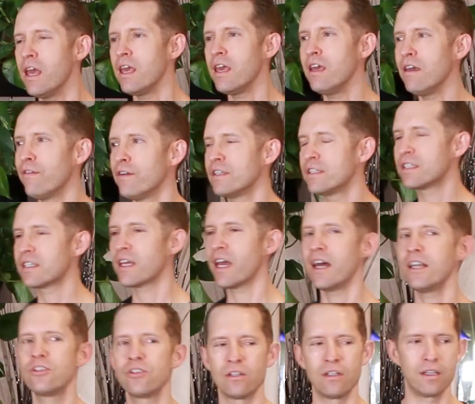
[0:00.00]
Even
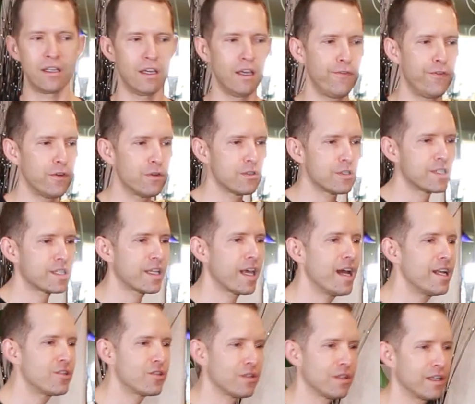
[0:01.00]
scheduling. If you're
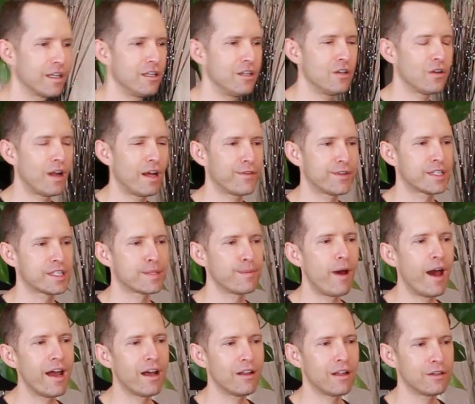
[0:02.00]
scheduling and you don't have a
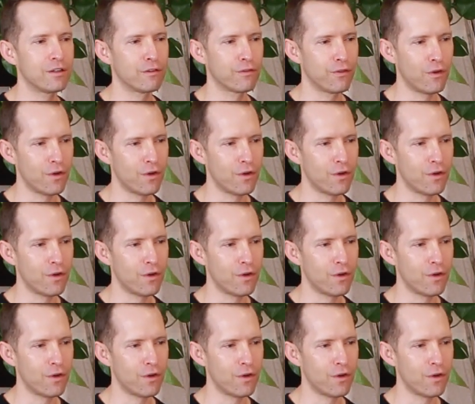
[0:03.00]
smile on your